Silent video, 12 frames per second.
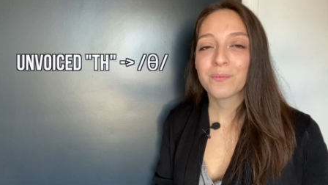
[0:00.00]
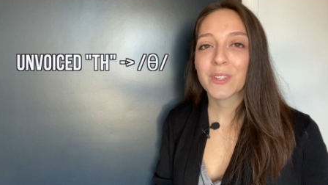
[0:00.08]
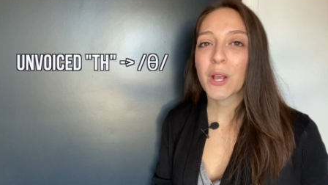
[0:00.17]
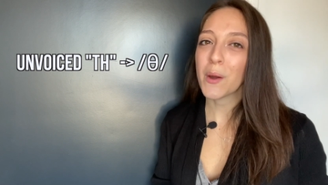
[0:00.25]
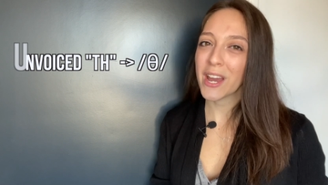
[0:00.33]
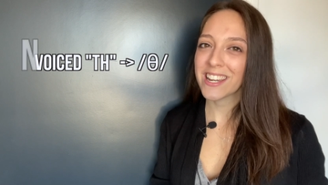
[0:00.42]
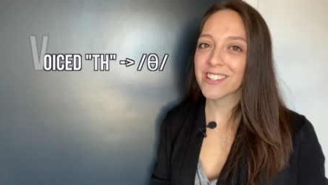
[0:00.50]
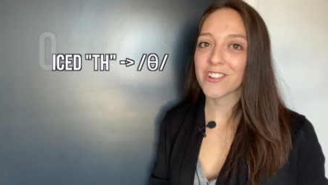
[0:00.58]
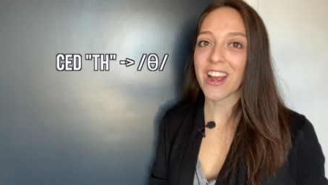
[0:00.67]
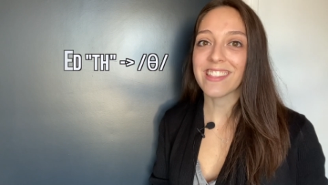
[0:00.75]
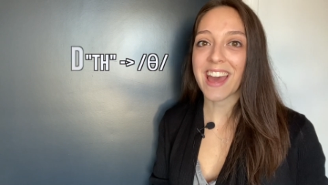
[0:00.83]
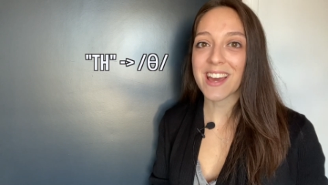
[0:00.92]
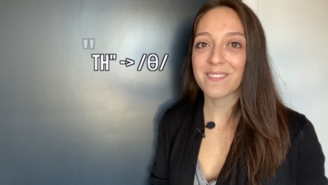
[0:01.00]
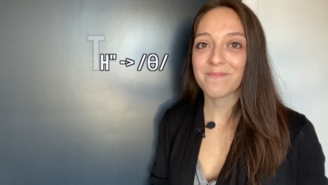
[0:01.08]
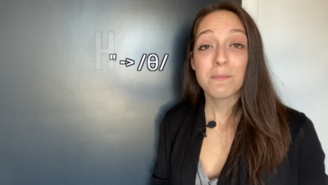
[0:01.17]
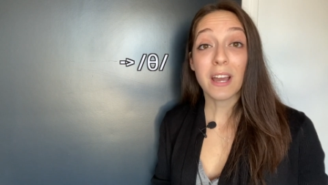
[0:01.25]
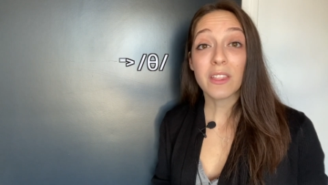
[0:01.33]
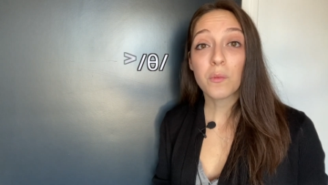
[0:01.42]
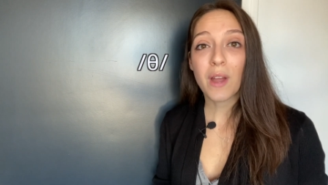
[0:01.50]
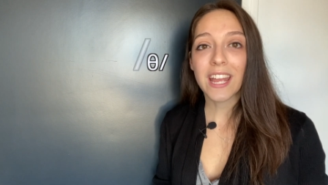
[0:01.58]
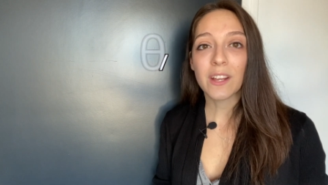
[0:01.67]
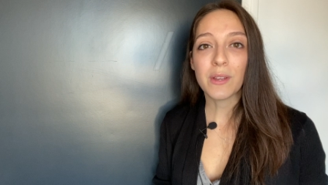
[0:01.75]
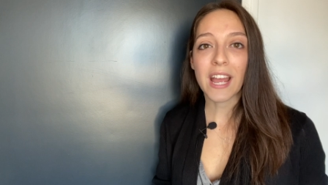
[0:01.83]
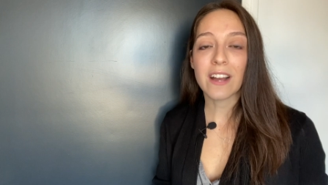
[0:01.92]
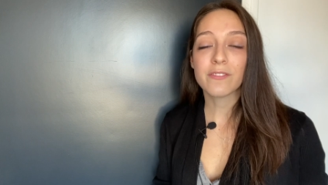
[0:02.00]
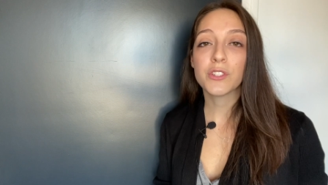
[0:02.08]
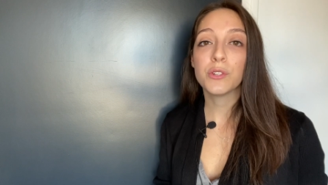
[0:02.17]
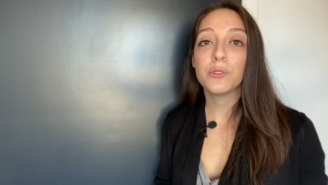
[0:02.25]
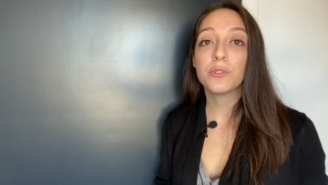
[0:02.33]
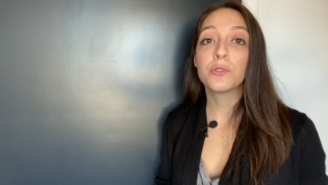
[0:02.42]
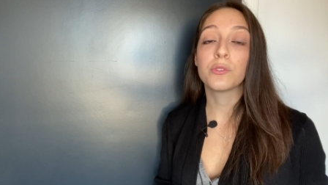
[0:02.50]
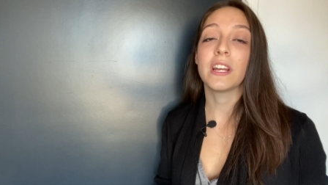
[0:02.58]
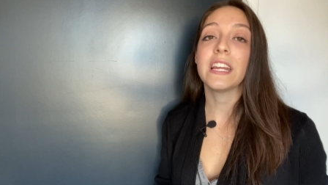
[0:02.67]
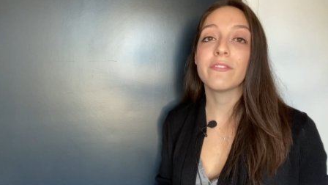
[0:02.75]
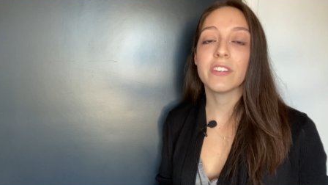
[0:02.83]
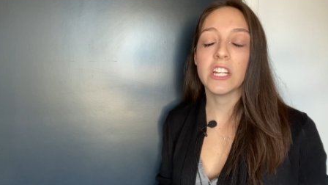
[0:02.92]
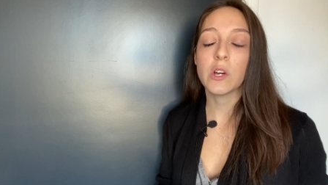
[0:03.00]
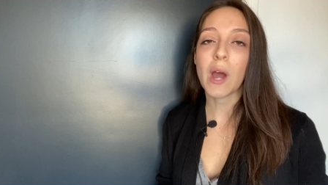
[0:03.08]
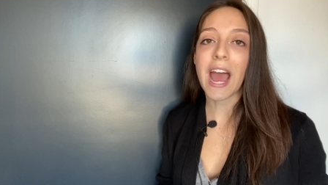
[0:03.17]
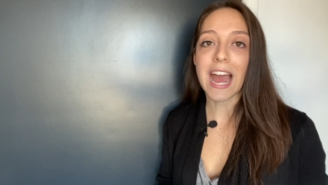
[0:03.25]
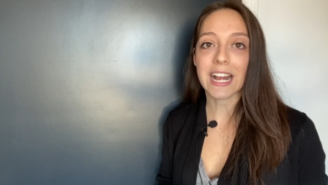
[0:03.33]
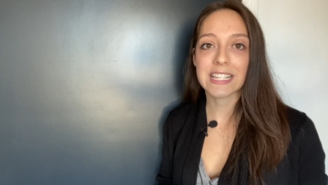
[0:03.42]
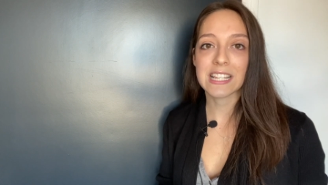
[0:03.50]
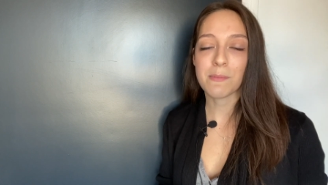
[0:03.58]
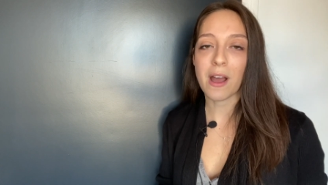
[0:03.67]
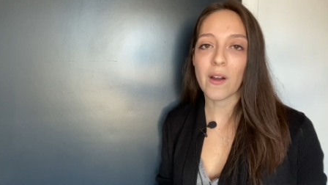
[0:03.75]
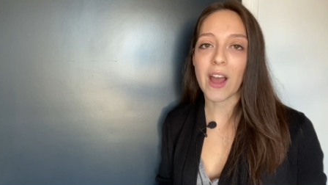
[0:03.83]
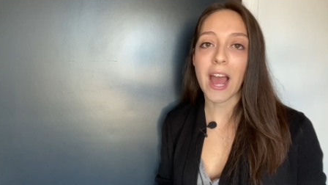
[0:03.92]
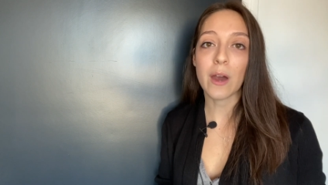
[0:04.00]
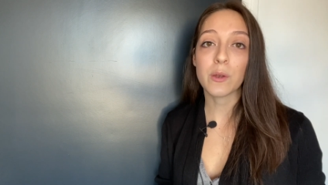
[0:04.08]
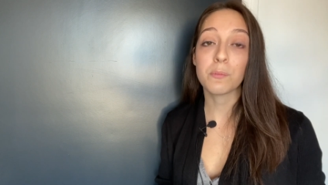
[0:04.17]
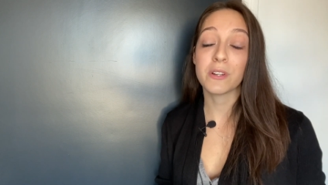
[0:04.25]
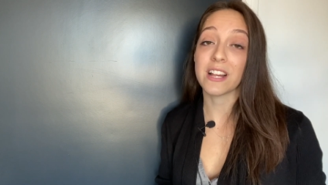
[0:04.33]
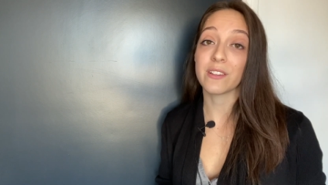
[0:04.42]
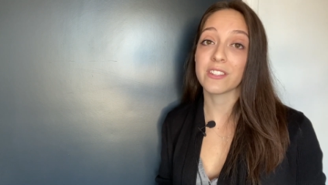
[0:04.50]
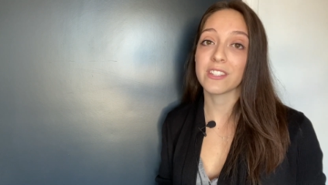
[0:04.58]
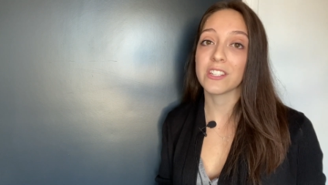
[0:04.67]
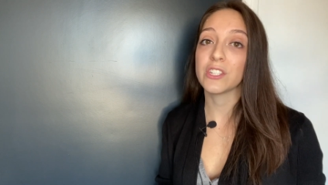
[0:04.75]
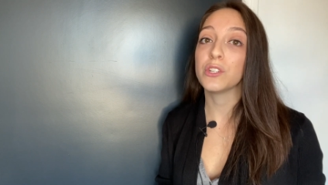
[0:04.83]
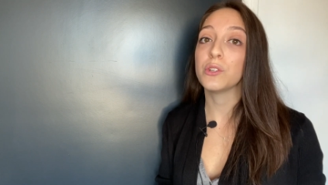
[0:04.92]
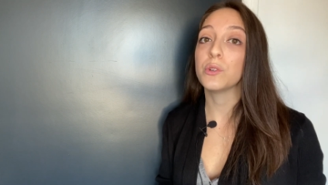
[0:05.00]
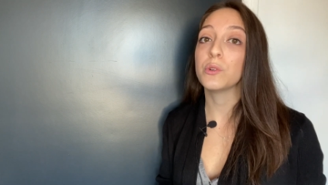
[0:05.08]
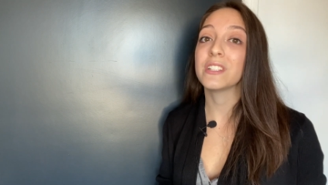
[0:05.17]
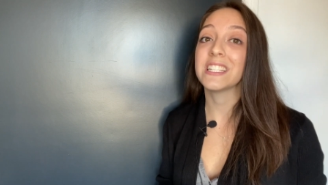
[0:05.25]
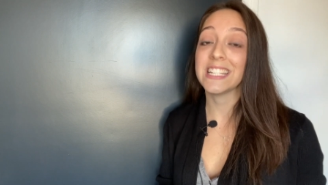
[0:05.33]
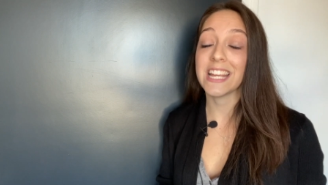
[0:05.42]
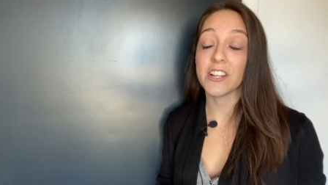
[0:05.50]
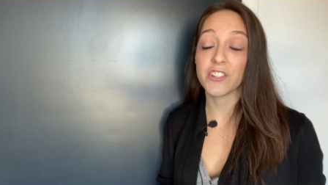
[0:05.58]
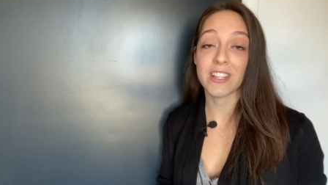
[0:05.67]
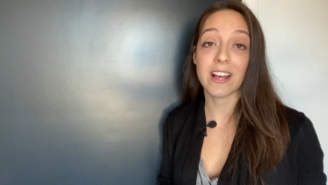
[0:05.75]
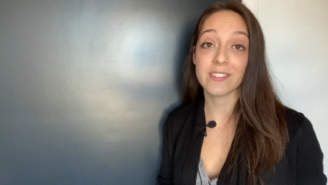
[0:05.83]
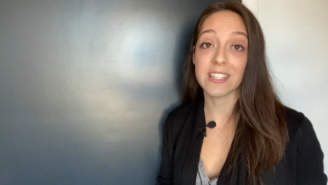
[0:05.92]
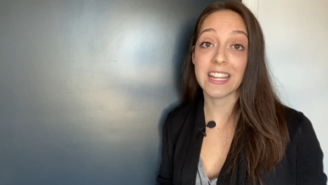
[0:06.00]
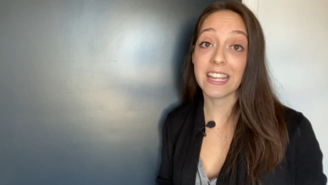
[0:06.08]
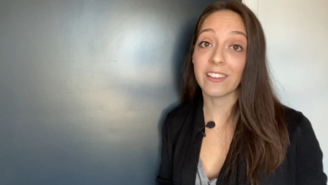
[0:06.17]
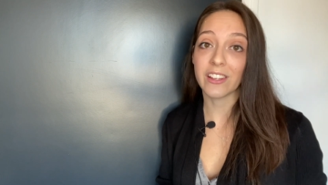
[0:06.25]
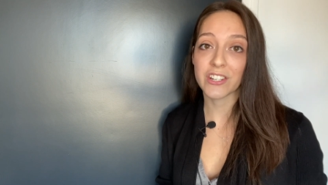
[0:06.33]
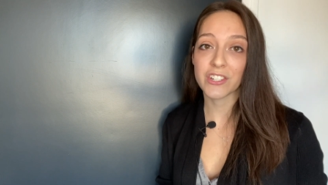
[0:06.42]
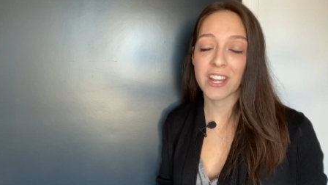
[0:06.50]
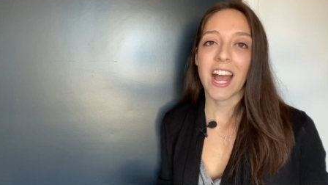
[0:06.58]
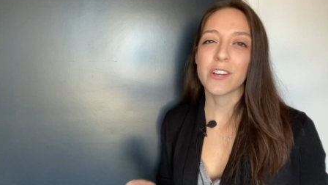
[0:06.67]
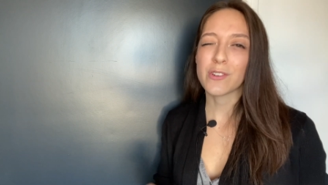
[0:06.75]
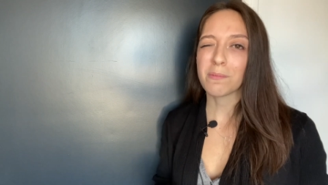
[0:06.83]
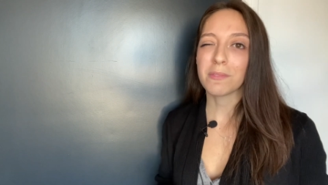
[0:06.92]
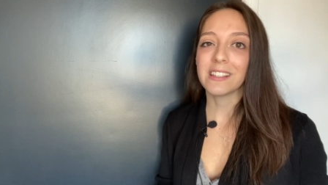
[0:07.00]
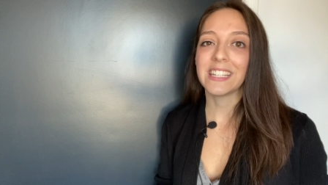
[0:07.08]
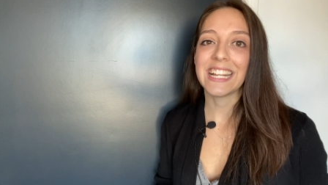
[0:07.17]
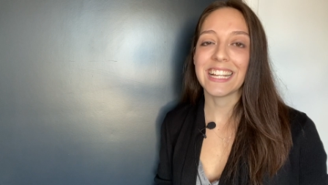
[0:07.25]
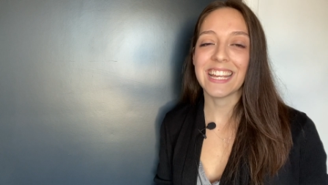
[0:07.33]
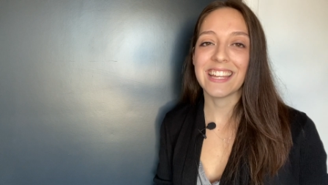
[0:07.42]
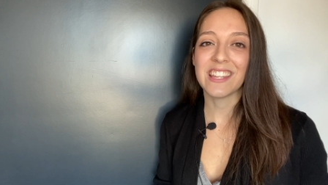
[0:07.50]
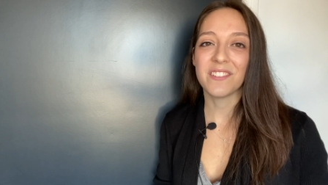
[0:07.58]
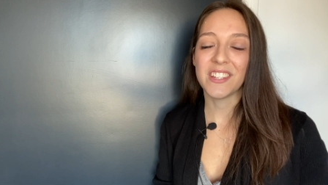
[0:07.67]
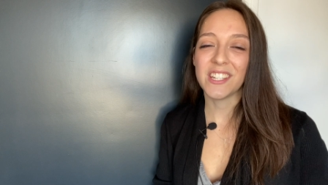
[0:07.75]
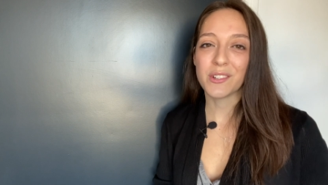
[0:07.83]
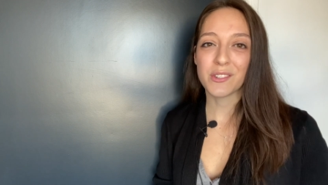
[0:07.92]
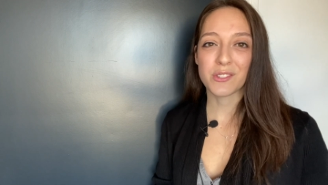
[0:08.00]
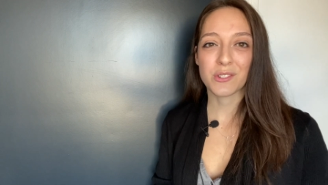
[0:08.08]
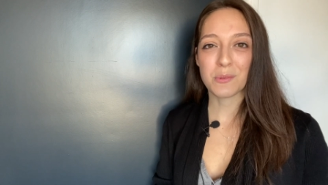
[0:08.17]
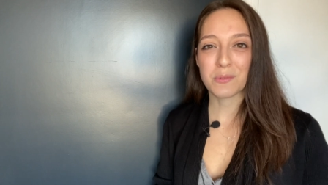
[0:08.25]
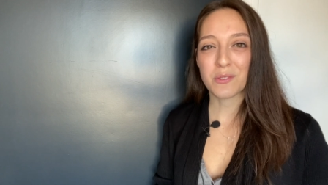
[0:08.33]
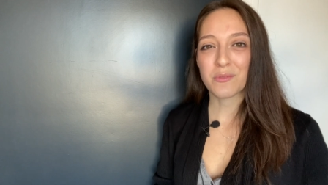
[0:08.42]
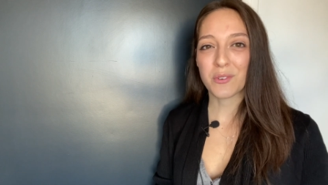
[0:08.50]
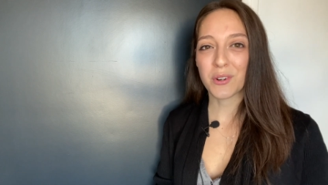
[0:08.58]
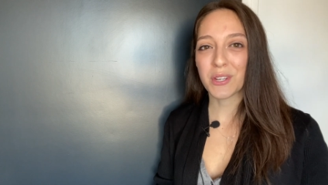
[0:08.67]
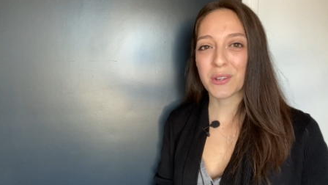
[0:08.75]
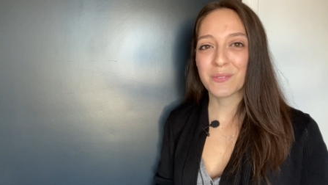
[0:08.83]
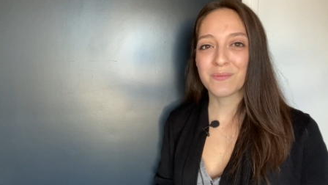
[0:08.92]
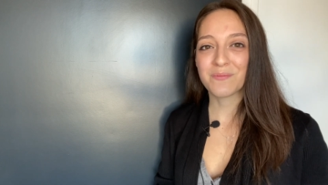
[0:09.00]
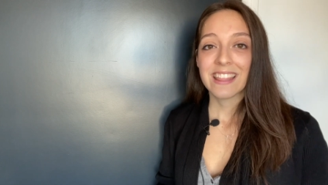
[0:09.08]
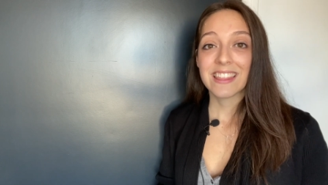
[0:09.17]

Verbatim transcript: Go ahead and try that. By the way, we have two great video hacks about how to pronounce the two T H sounds in English. I dropped the link in the video description for you.